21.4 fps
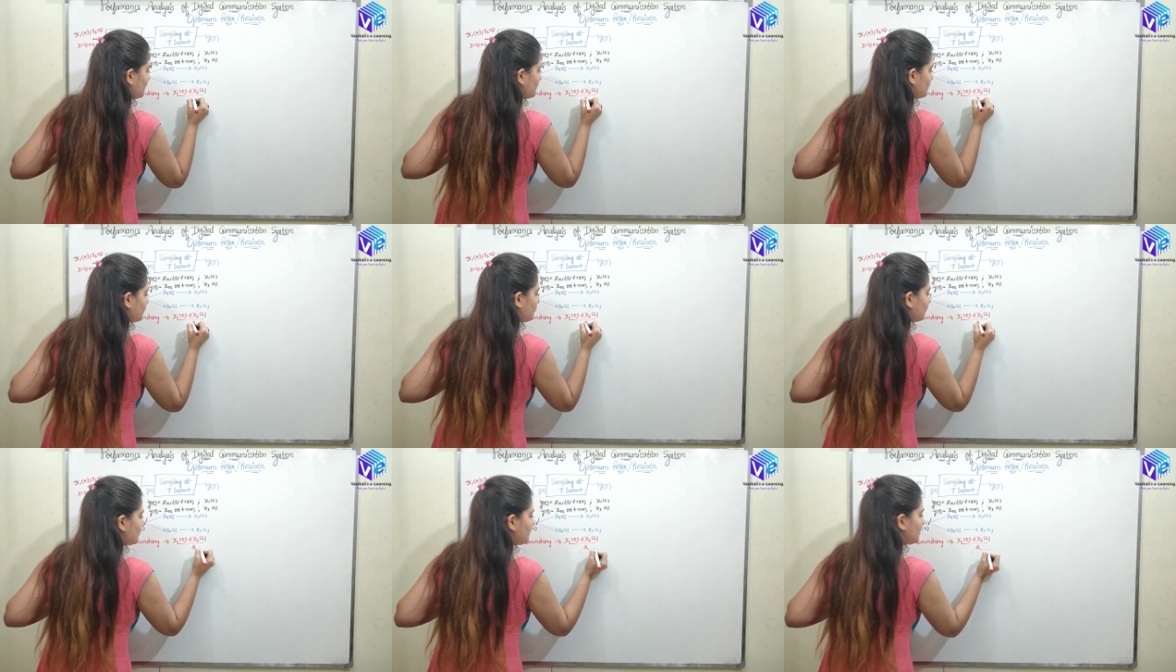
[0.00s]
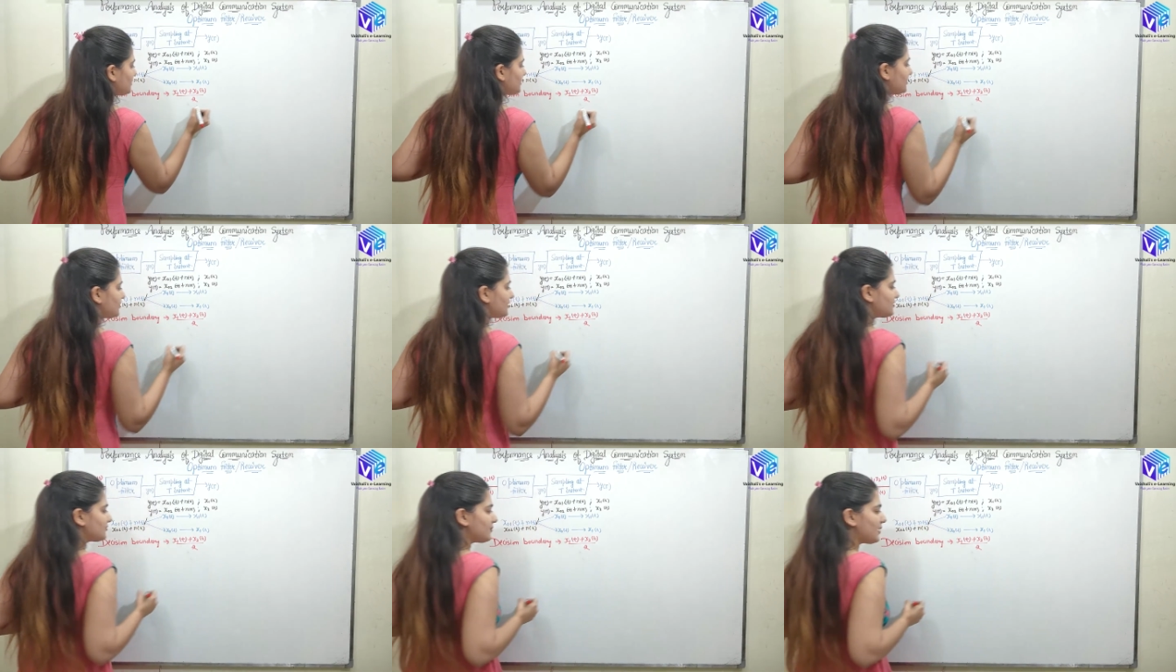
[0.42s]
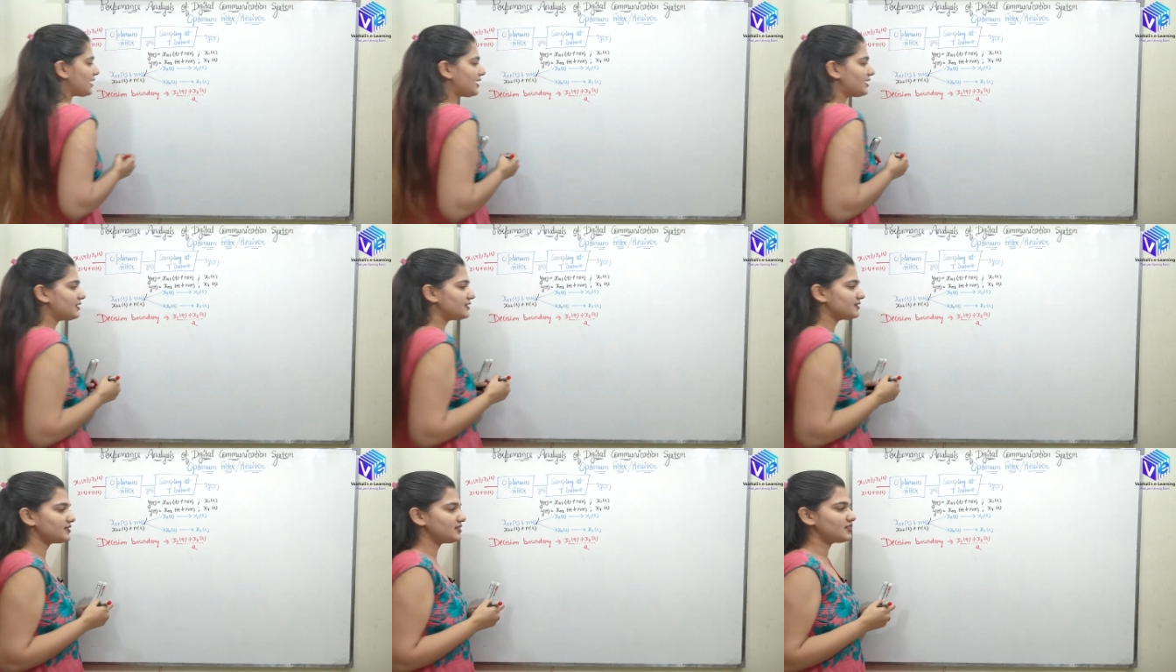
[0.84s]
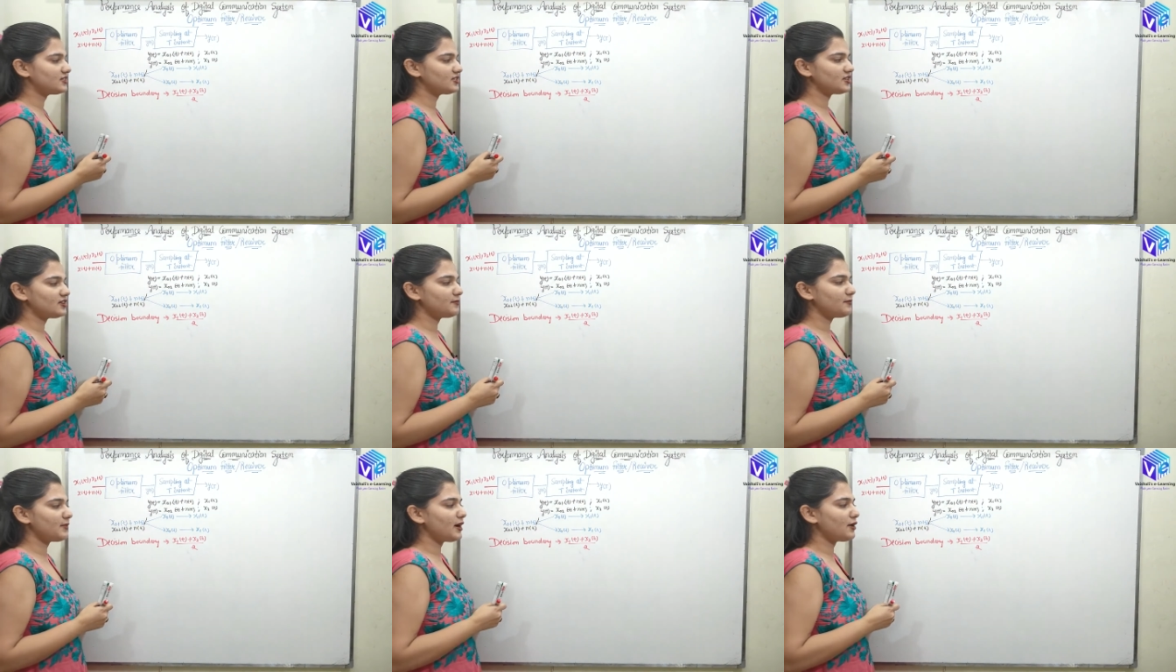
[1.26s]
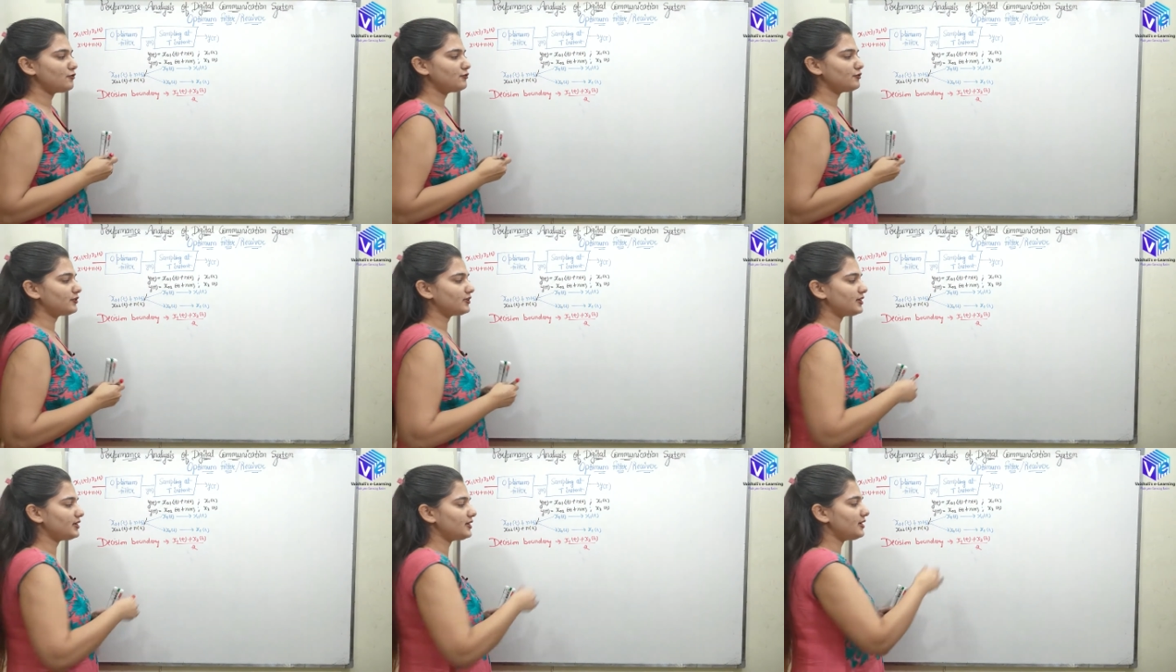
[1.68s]
So this is my decision
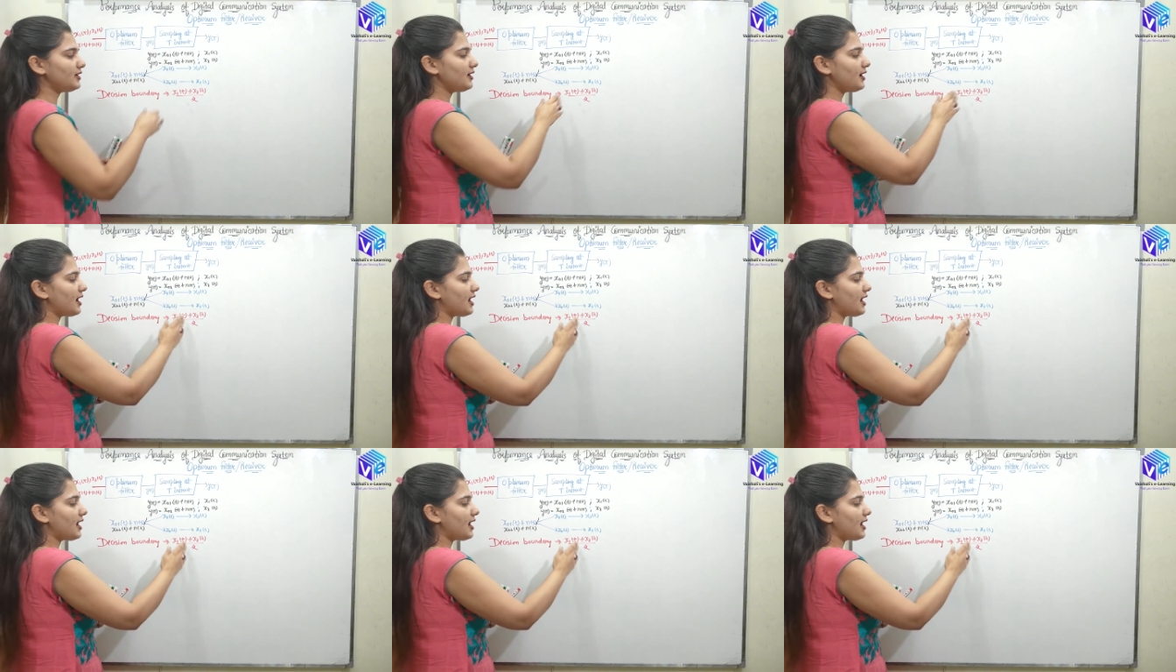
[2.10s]
boundary.